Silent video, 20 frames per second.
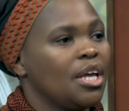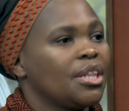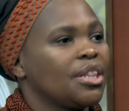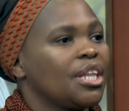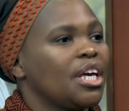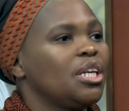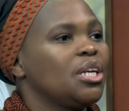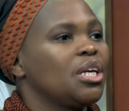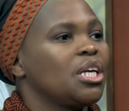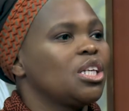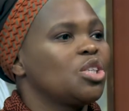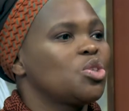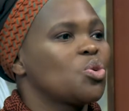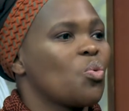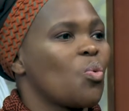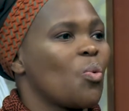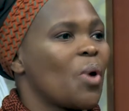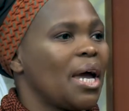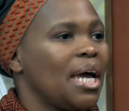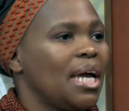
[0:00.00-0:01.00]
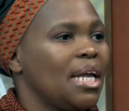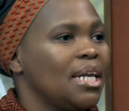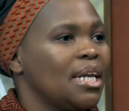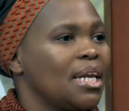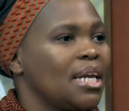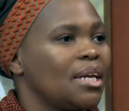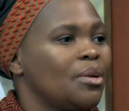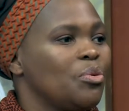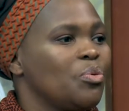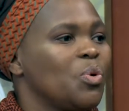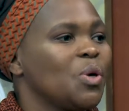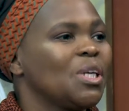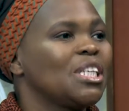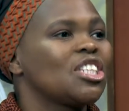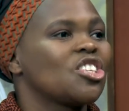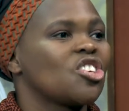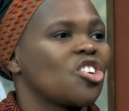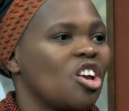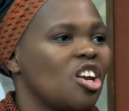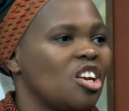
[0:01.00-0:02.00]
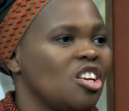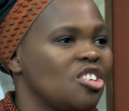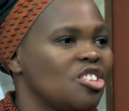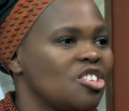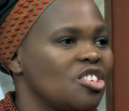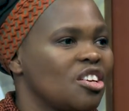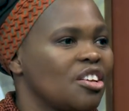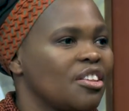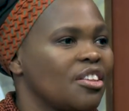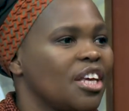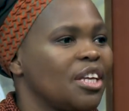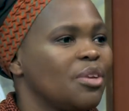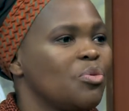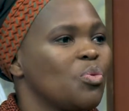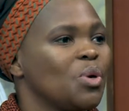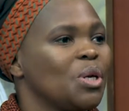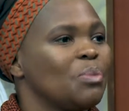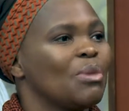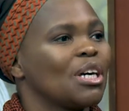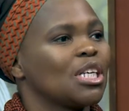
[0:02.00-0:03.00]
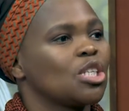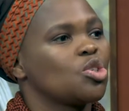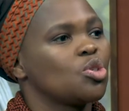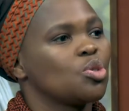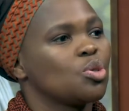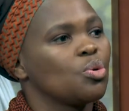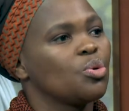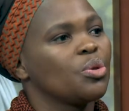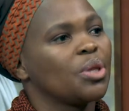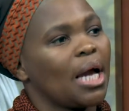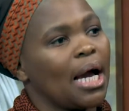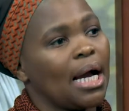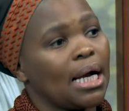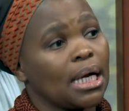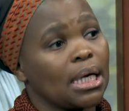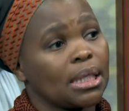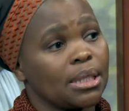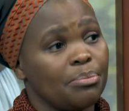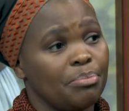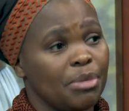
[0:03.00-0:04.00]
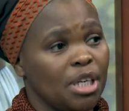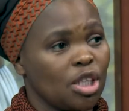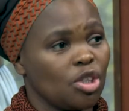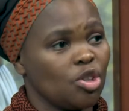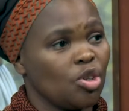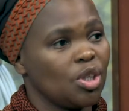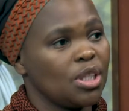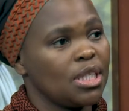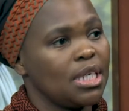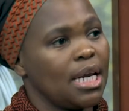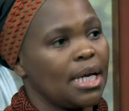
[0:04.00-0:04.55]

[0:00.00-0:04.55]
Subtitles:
Then it's when we change, then we must do the academic, not